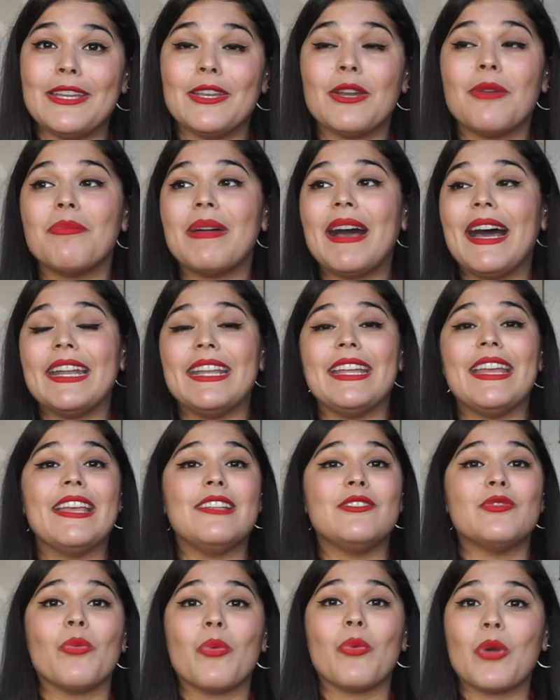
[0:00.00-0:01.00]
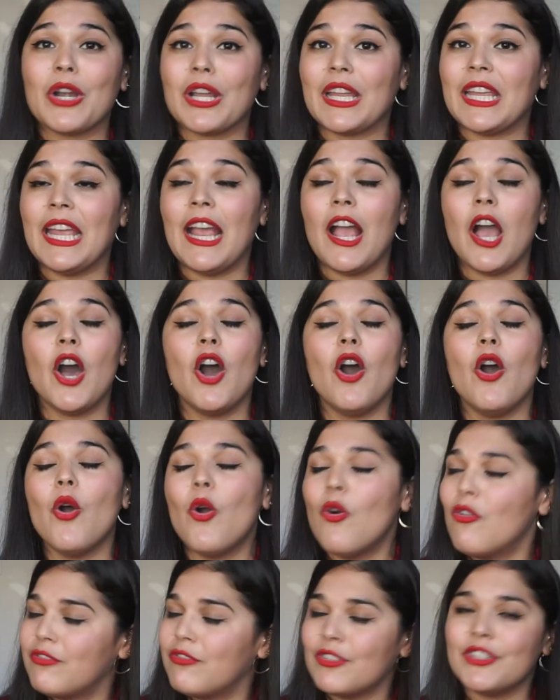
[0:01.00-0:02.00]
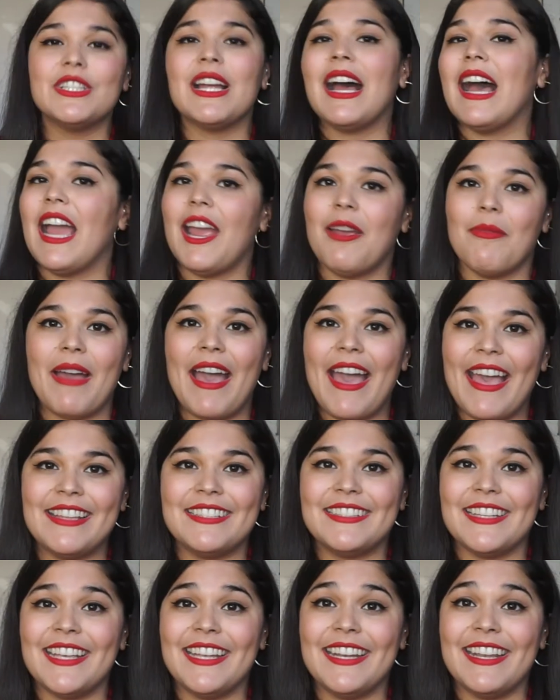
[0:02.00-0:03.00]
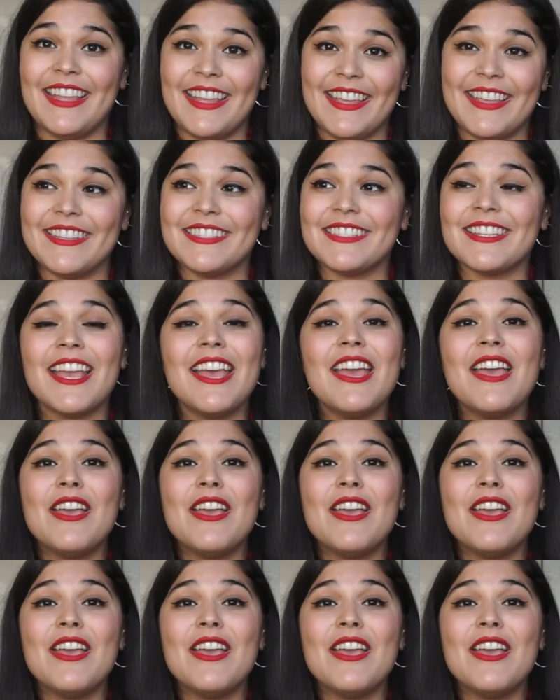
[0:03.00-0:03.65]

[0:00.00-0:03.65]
Your body is working overtime as it is.